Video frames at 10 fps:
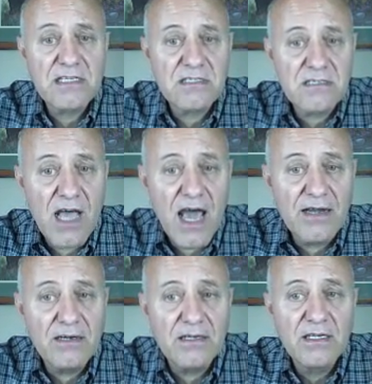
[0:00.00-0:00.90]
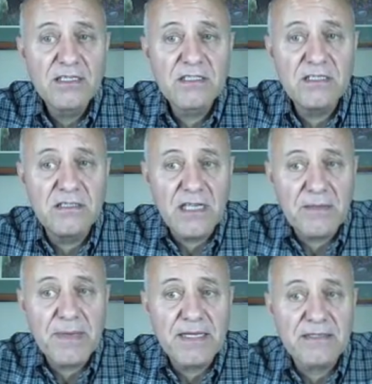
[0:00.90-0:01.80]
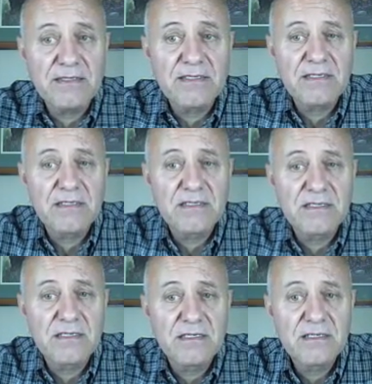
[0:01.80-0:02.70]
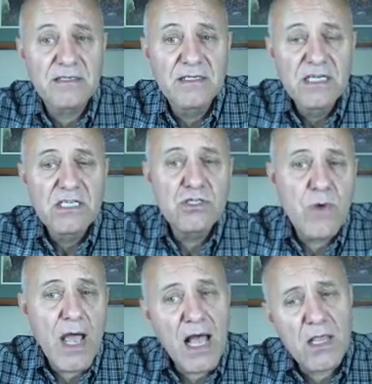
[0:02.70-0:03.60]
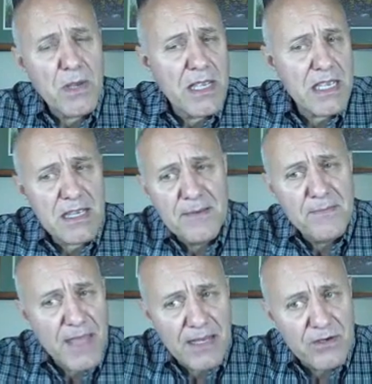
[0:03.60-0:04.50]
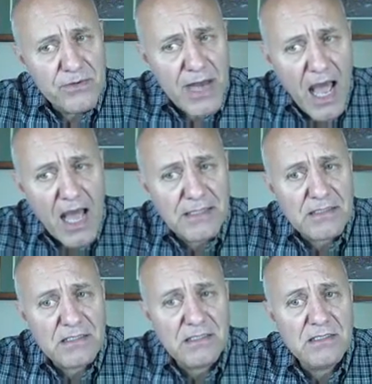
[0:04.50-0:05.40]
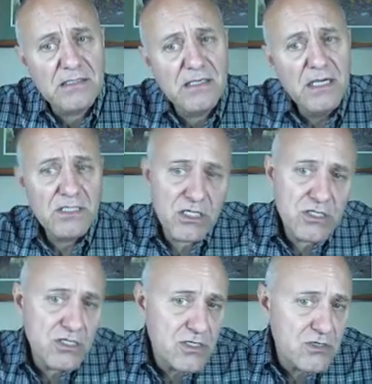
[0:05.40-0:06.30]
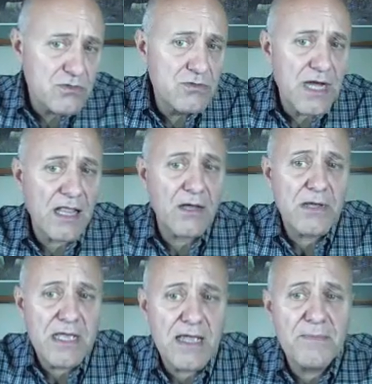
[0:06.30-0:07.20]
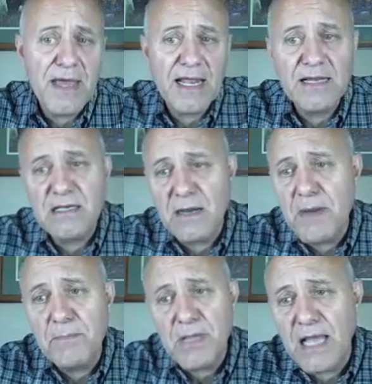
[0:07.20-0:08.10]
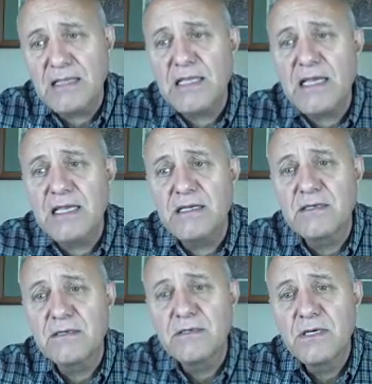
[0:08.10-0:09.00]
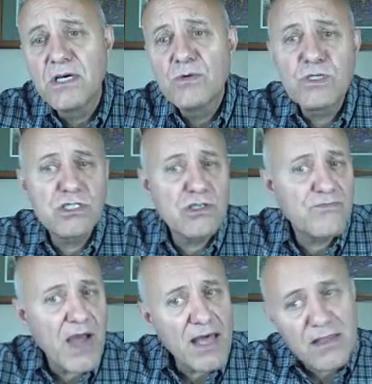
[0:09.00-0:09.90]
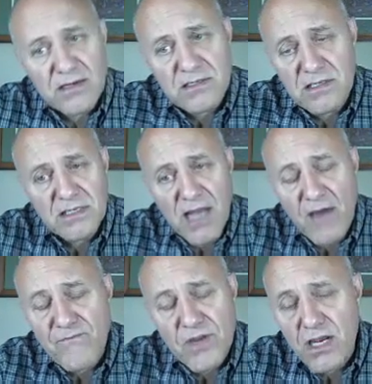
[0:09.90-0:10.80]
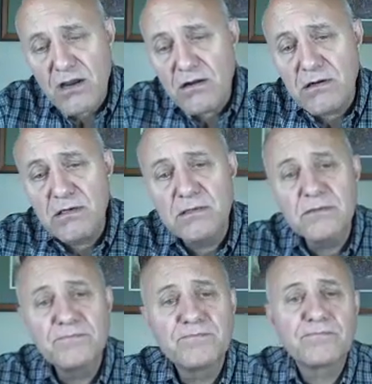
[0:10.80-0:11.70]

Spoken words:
They slaughtered to demons, to Elohim they knew not, to new Elohim that had come up lately, which your fathers did not fear.